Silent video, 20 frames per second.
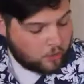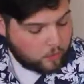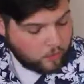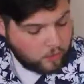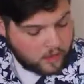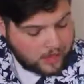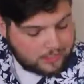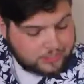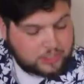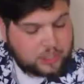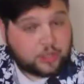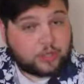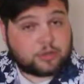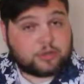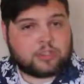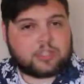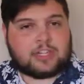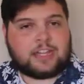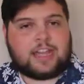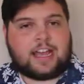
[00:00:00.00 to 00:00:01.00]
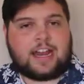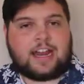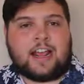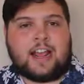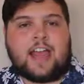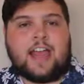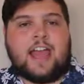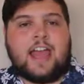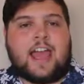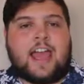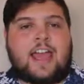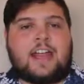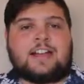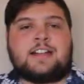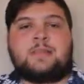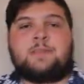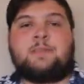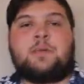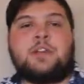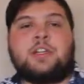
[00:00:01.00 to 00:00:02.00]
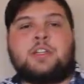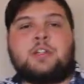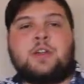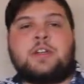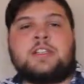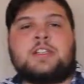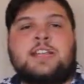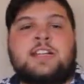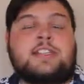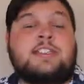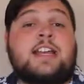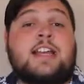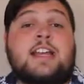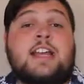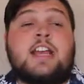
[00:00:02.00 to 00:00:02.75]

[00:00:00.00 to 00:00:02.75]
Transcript: One, two, she did. And put the toilet seat down.